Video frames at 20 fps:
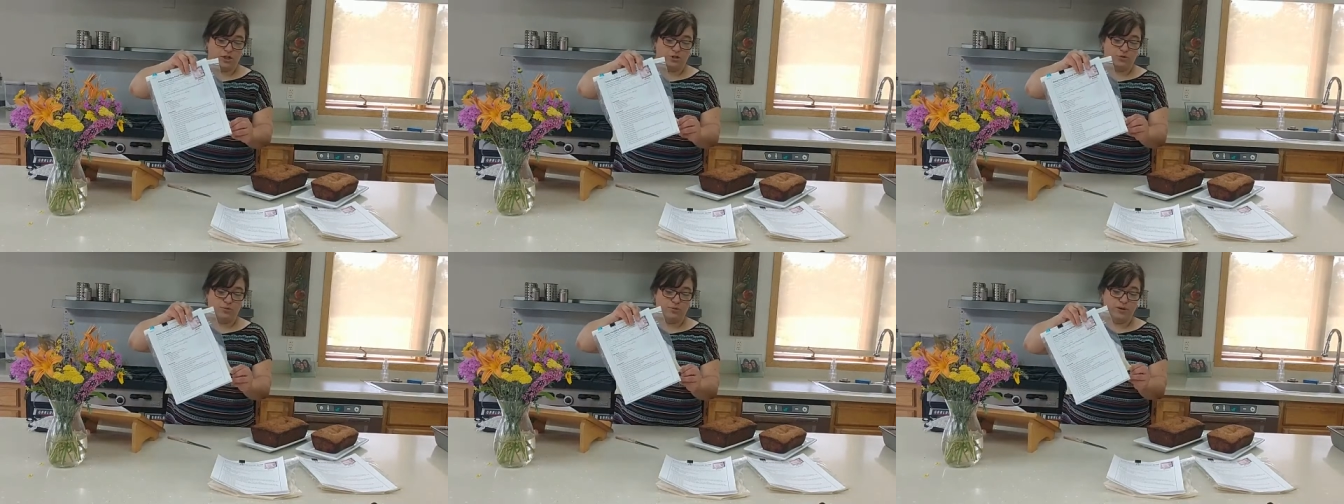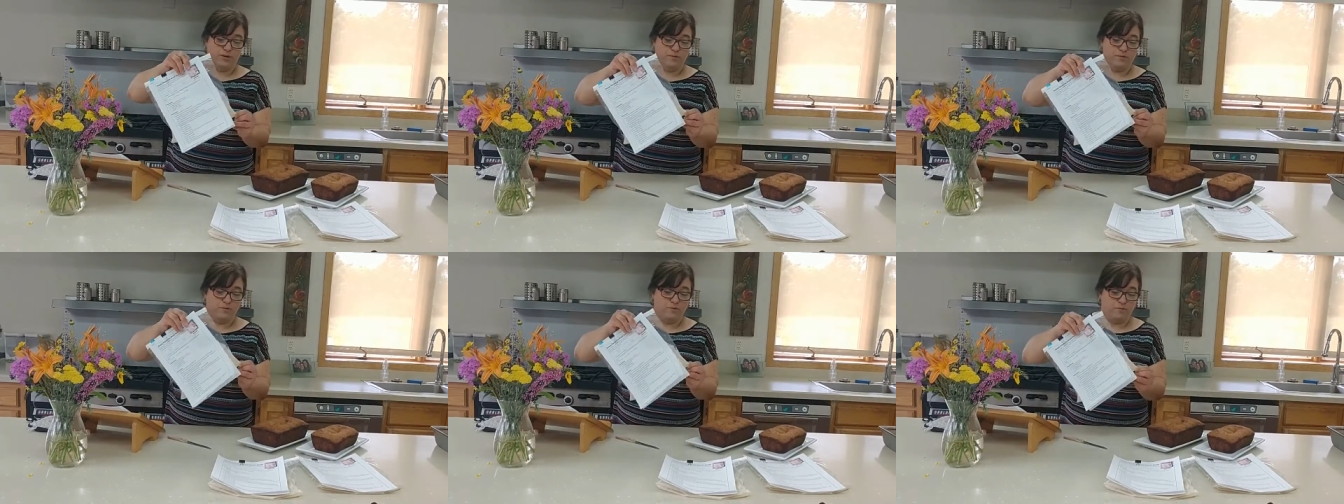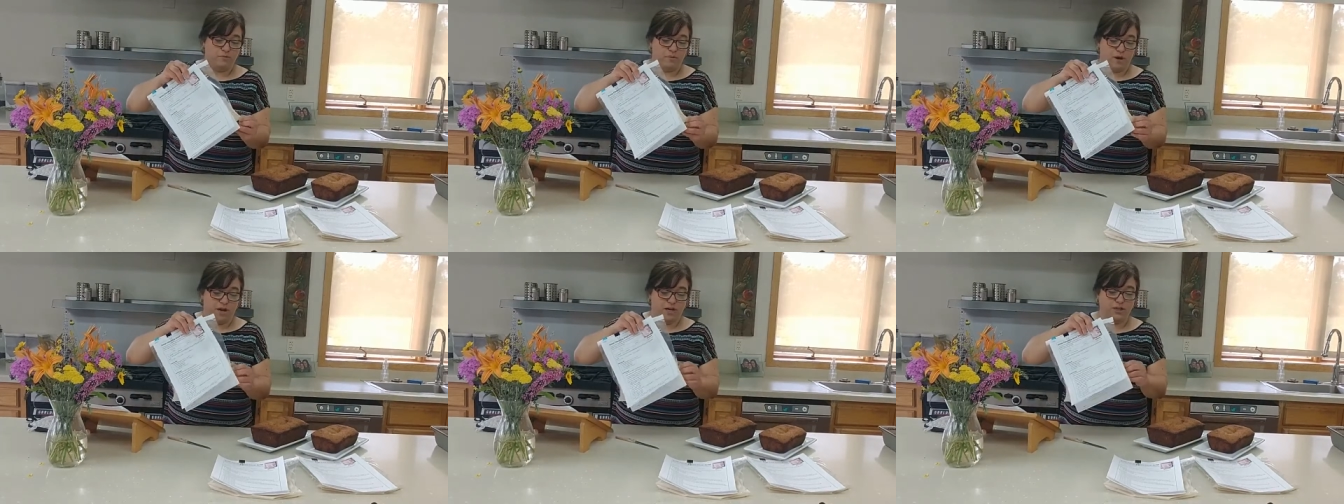to
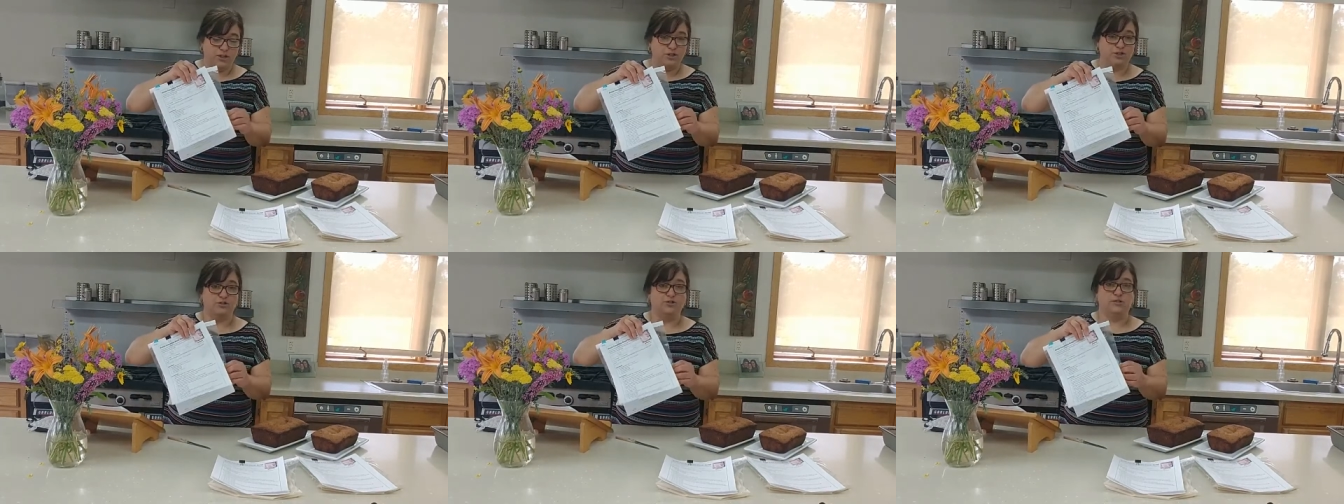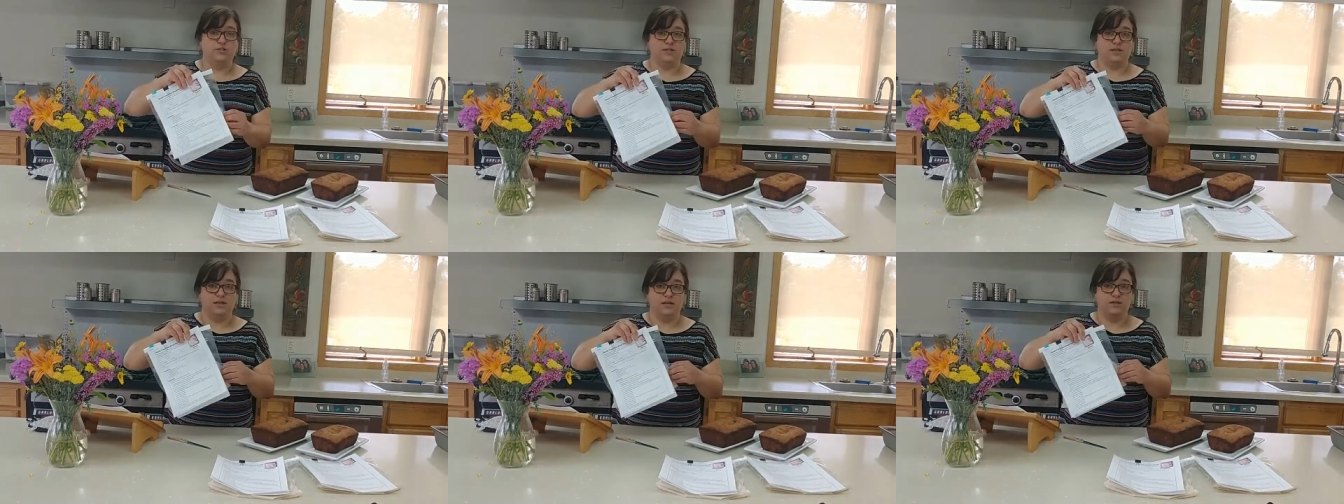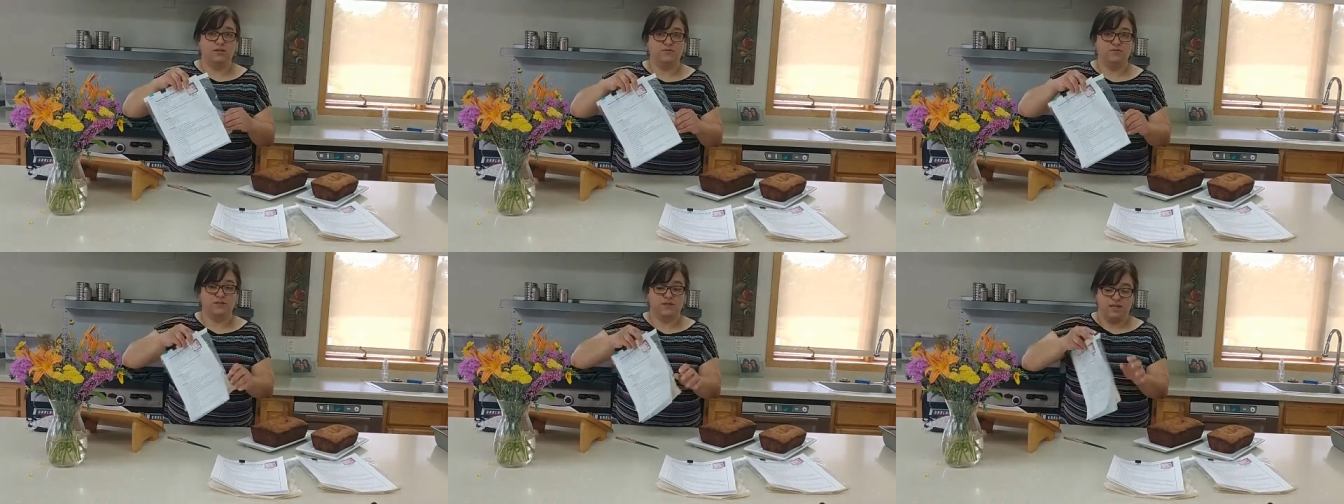remind
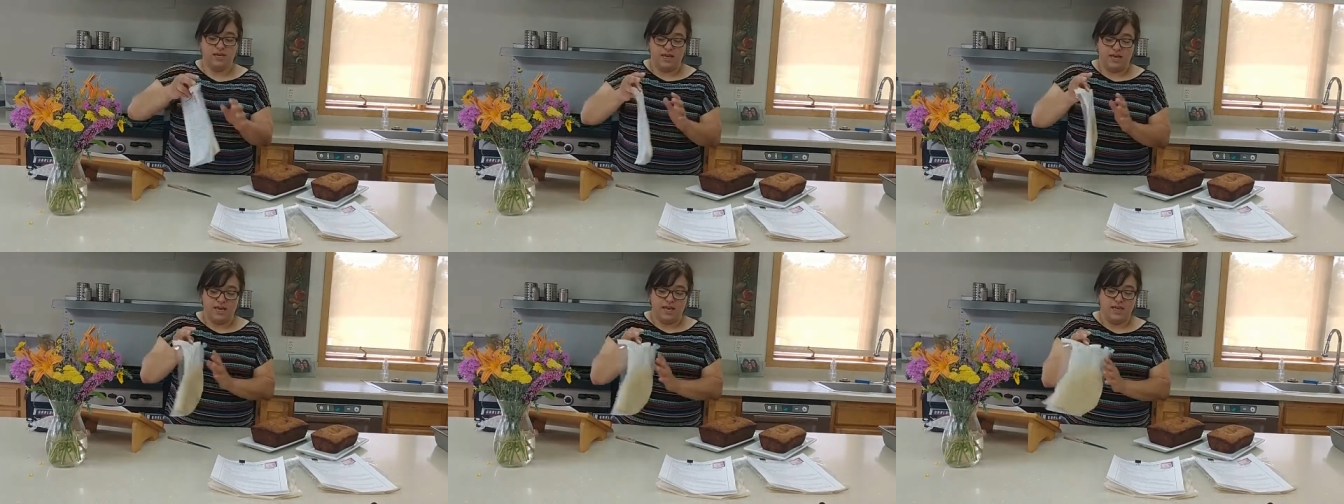yourselves